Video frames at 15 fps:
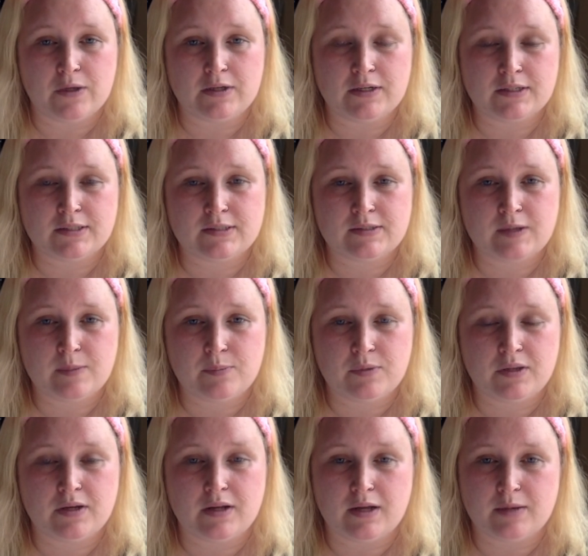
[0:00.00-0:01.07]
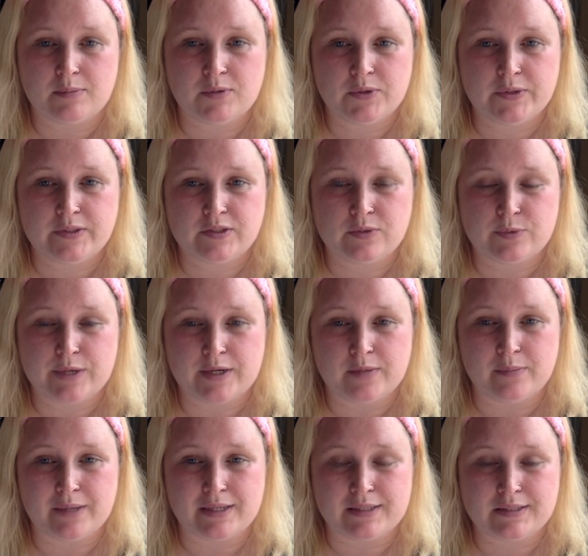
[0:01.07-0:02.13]
next step that I'm going to
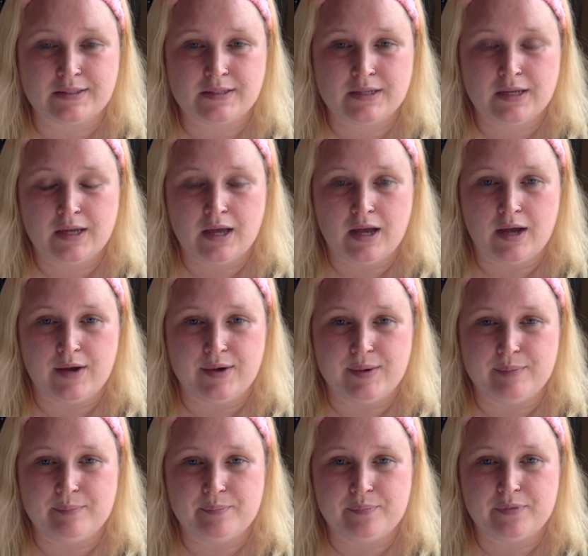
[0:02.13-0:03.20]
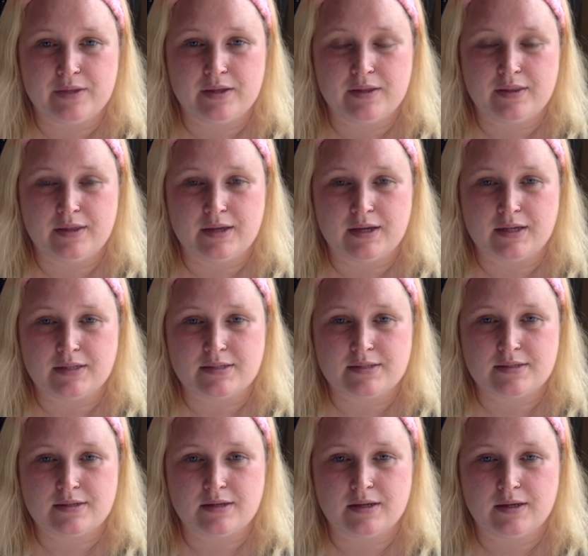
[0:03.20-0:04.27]
recommend um, that
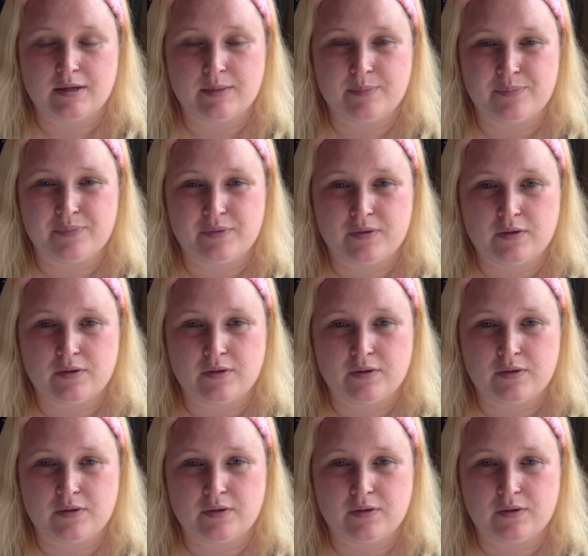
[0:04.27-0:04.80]
um,